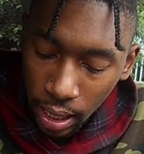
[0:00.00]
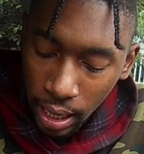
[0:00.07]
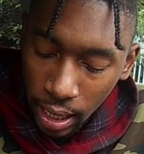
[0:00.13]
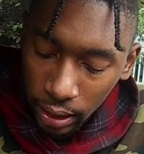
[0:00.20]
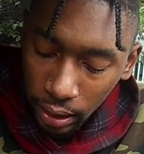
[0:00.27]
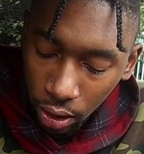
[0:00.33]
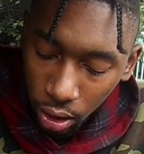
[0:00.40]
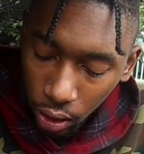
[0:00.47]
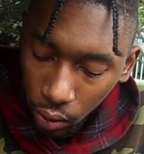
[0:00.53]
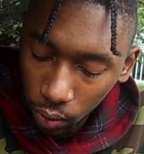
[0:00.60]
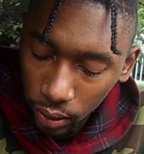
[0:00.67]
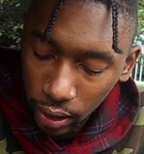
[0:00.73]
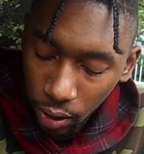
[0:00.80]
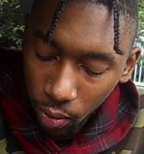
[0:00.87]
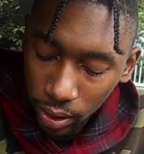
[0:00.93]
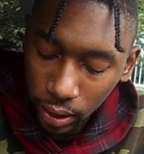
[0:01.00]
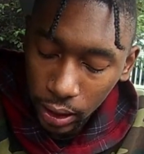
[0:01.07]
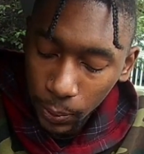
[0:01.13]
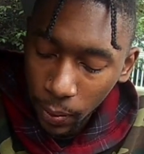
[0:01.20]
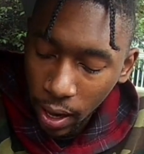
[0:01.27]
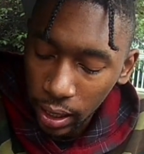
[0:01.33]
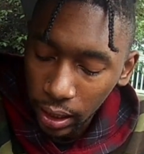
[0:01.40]
And they don't know, say, once
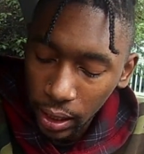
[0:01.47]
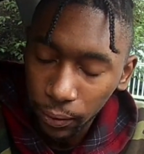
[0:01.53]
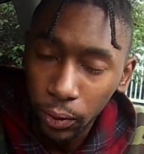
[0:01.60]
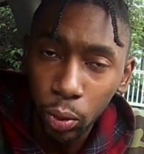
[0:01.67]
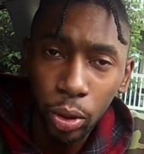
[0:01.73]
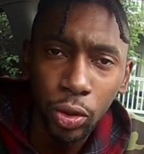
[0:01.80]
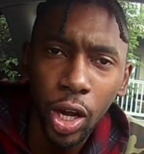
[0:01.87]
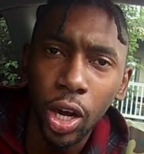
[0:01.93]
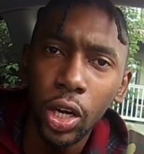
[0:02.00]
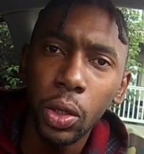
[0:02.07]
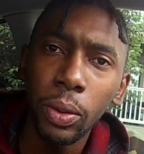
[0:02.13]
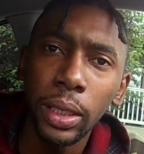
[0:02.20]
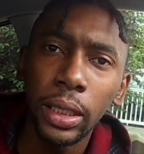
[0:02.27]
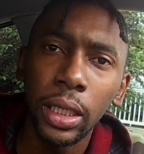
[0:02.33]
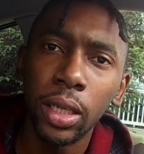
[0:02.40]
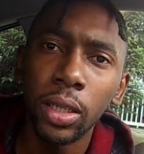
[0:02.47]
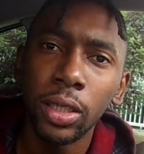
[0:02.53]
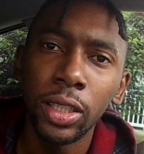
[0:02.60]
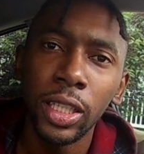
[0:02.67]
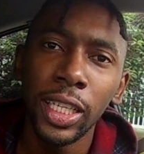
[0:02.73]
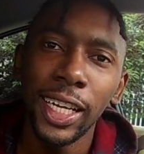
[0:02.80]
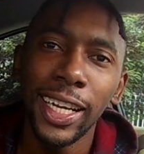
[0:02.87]
it's part there for do it, I can do it, you know.
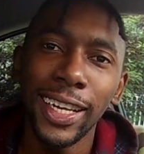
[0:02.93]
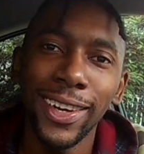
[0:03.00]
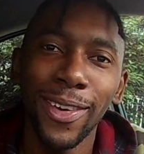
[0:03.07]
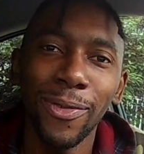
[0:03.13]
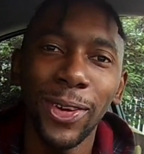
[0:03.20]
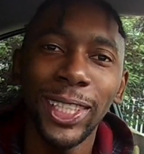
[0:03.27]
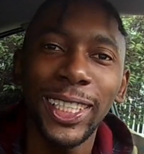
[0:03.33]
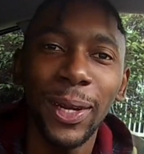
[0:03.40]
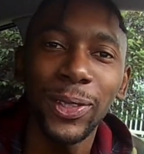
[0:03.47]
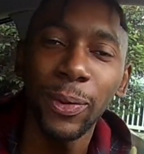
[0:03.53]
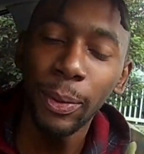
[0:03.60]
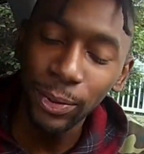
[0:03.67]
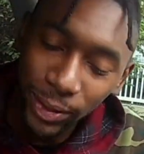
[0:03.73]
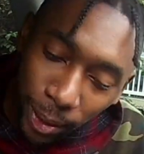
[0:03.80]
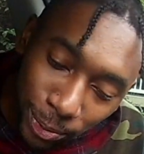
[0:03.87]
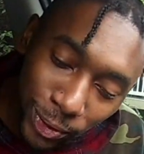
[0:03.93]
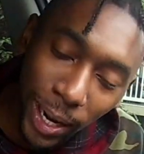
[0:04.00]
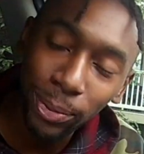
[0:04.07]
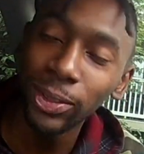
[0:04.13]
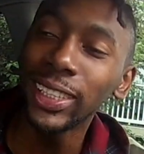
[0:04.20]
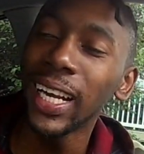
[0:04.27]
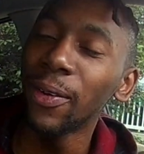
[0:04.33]
They don't much chance. So
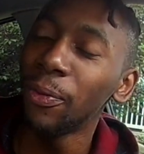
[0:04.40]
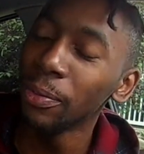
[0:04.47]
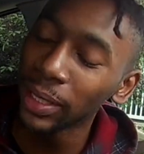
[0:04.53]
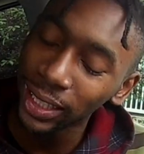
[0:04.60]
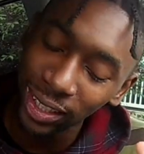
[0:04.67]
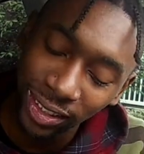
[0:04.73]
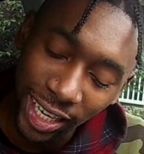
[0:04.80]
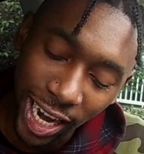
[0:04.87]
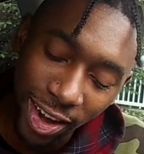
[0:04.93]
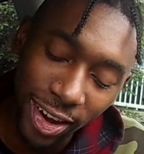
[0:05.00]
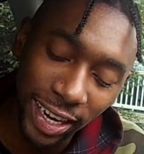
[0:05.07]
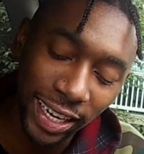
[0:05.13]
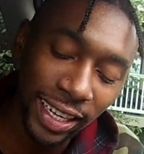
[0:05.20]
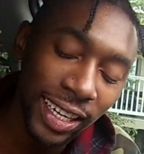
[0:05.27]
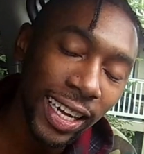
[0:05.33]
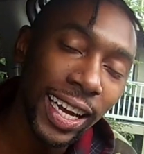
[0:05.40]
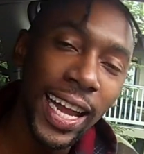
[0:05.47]
subscribe to the channel for me telling you already.